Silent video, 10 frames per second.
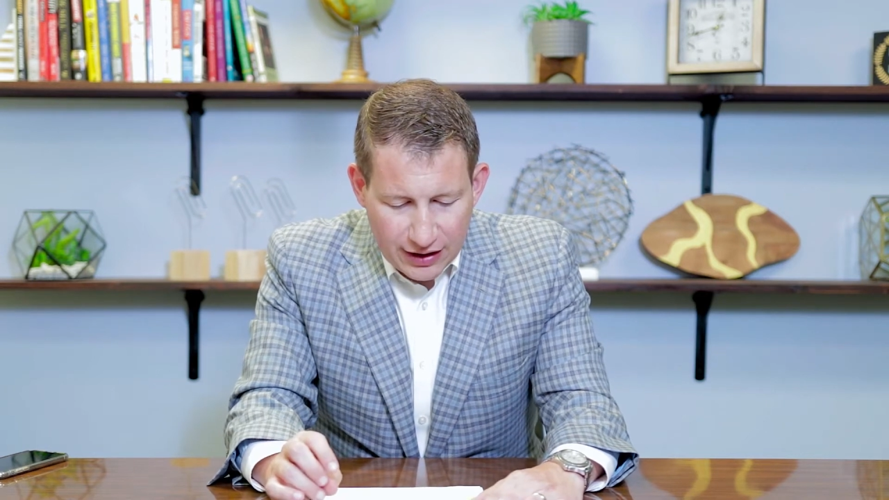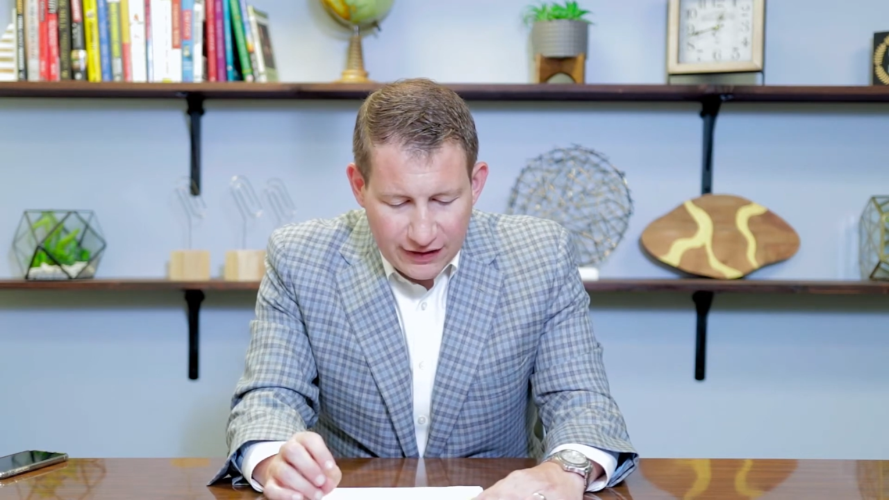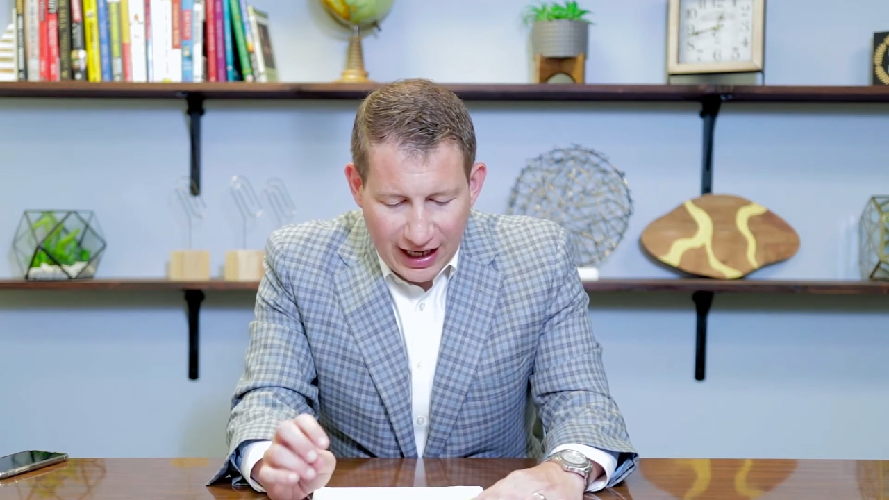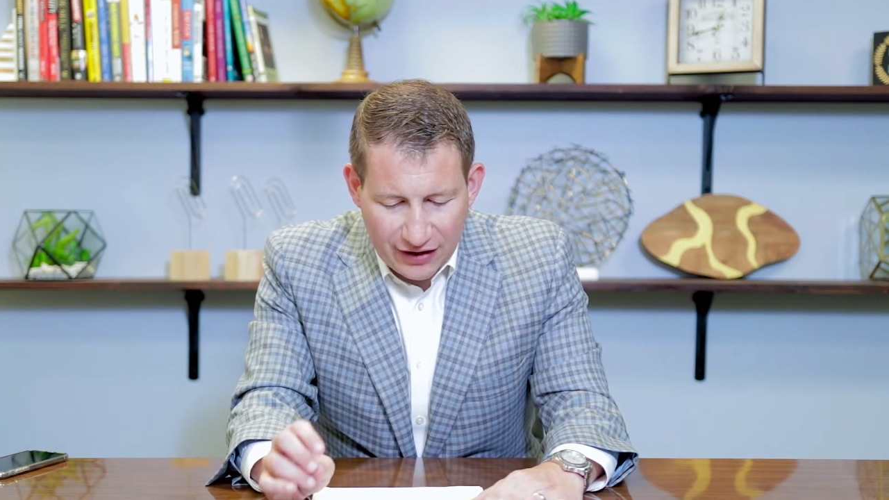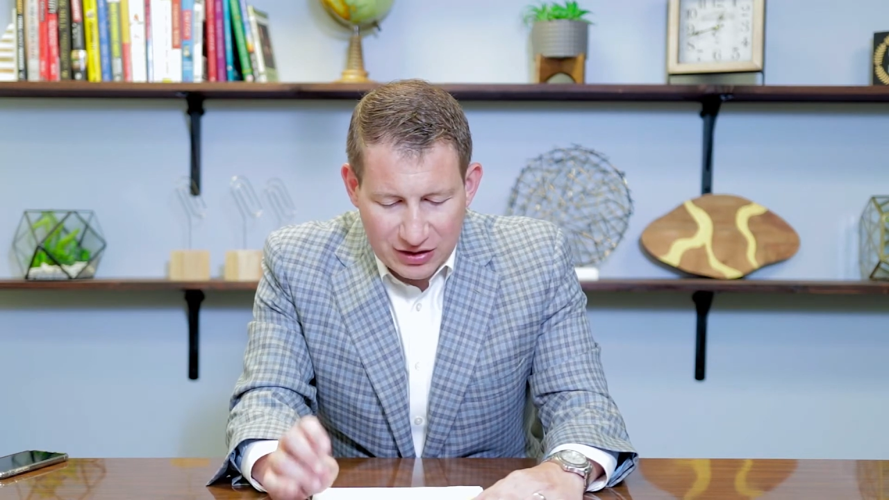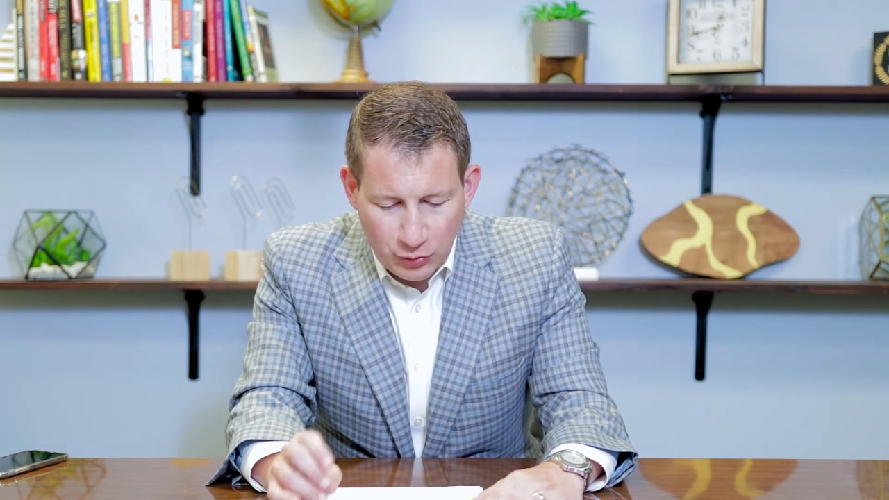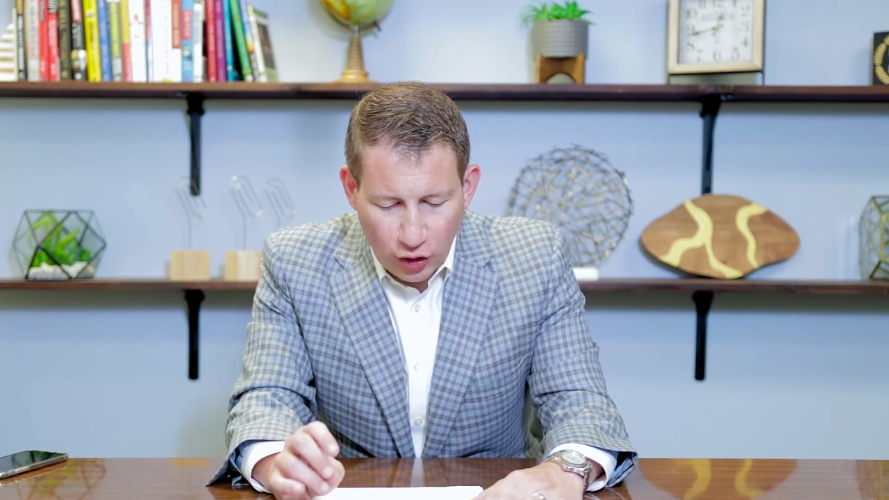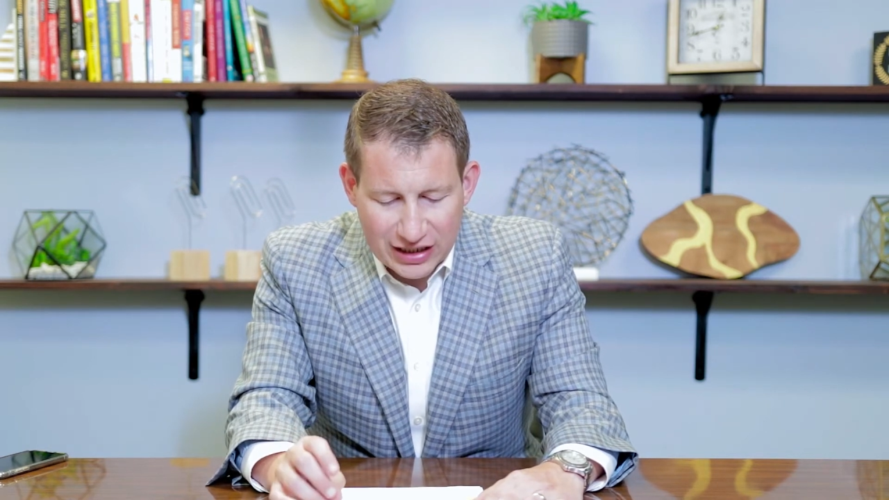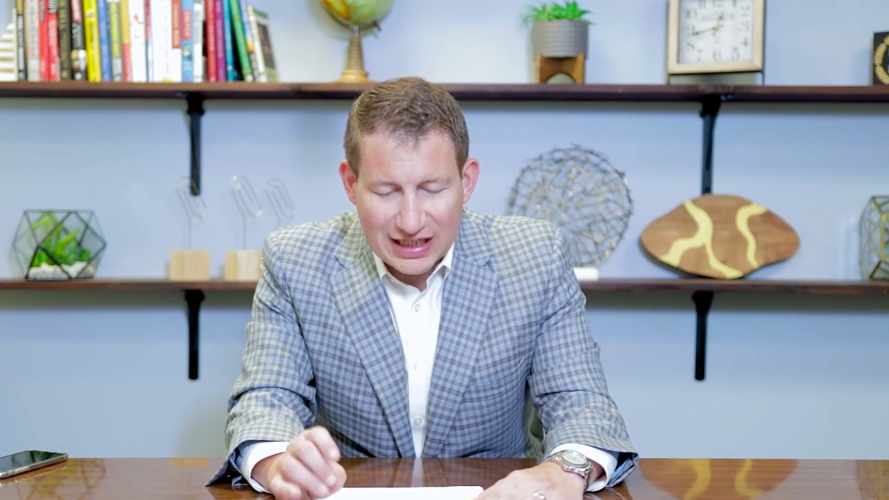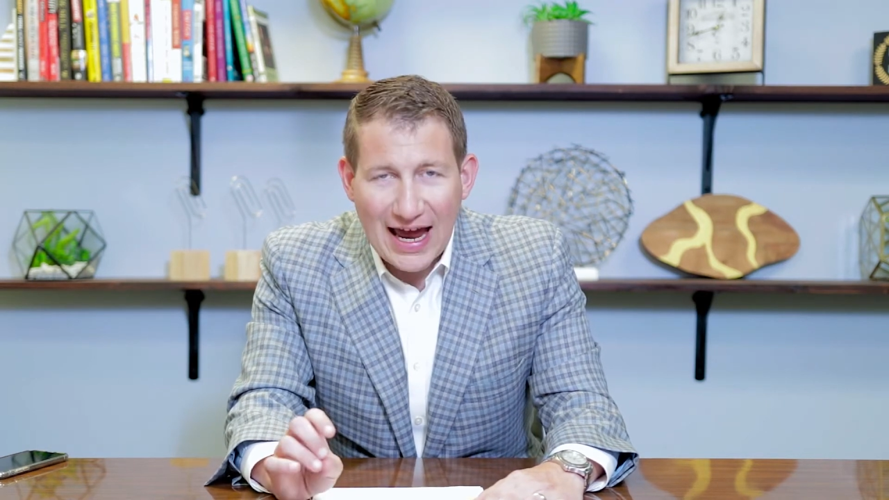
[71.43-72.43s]
the housing
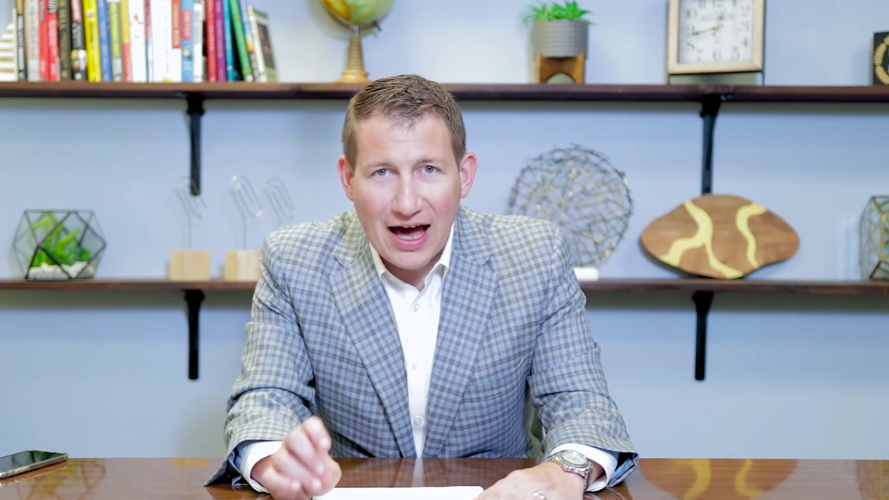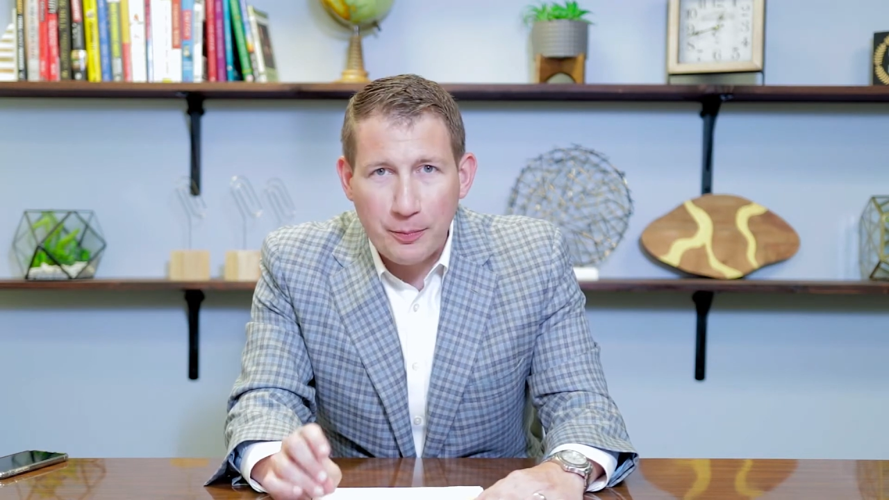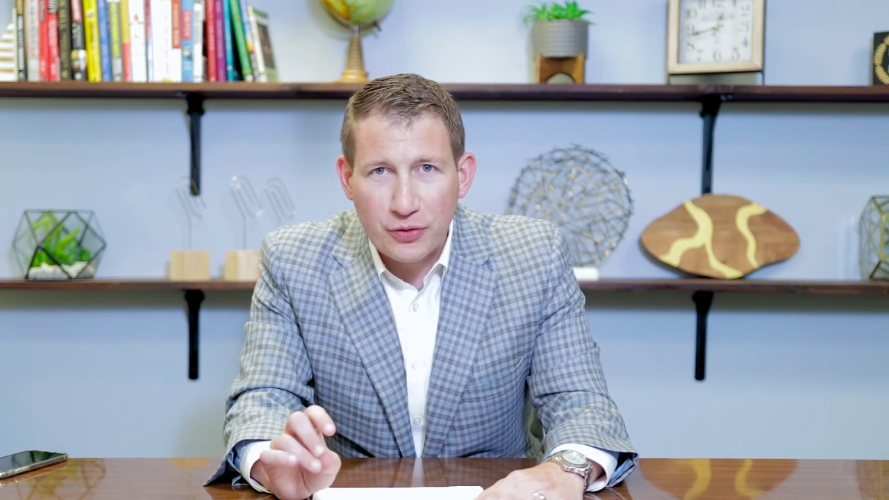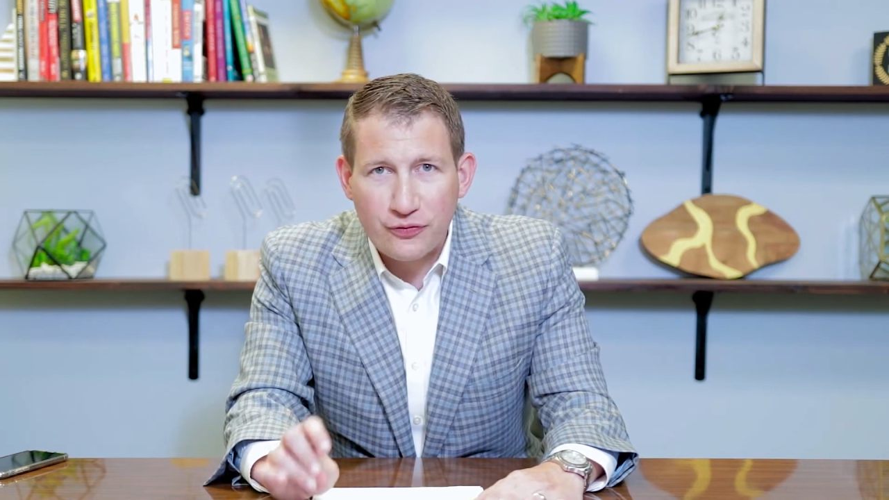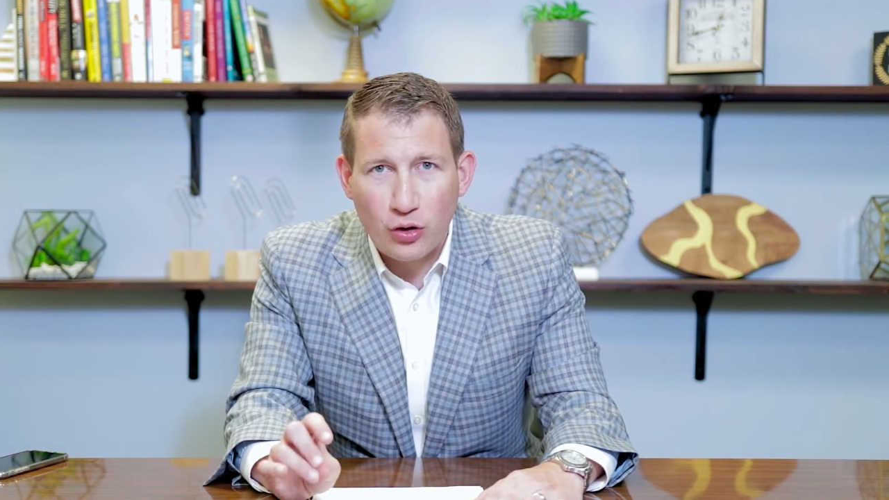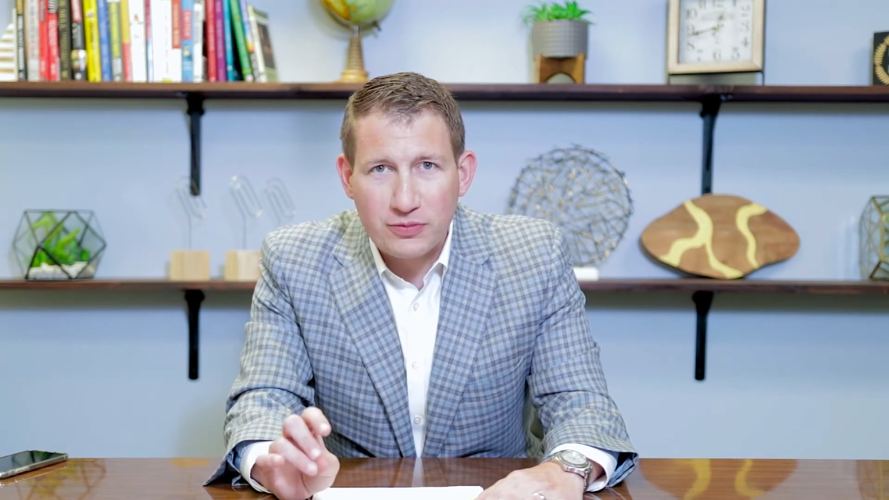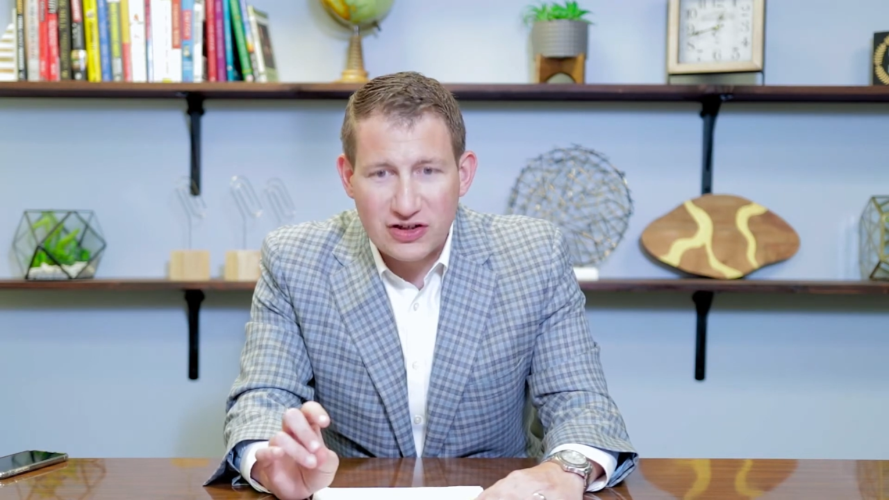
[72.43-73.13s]
market outperformed